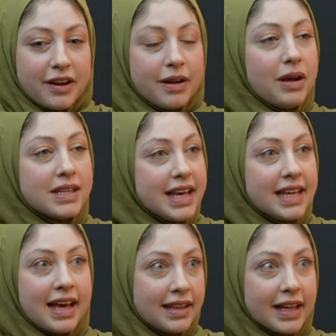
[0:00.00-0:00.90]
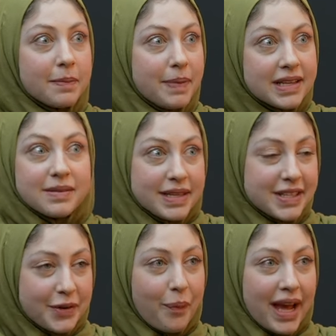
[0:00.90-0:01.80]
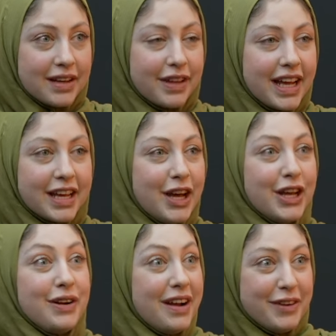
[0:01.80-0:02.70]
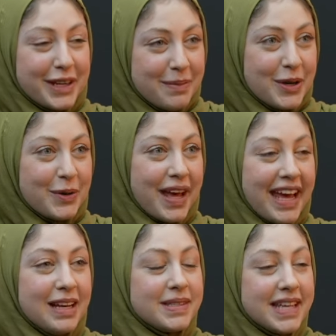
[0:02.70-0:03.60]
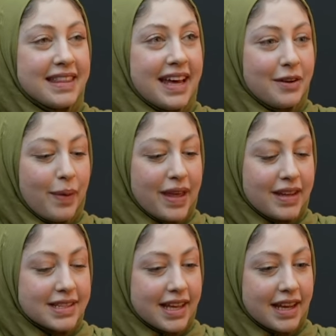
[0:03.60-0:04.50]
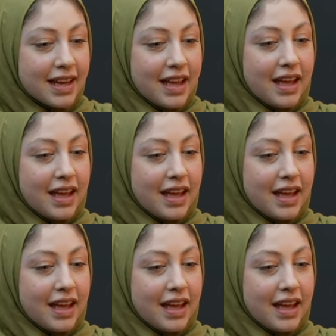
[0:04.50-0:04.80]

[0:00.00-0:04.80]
And I'm not saying that in like a pessimistic way of like you're never going to be okay. I'm saying that in a way that it's like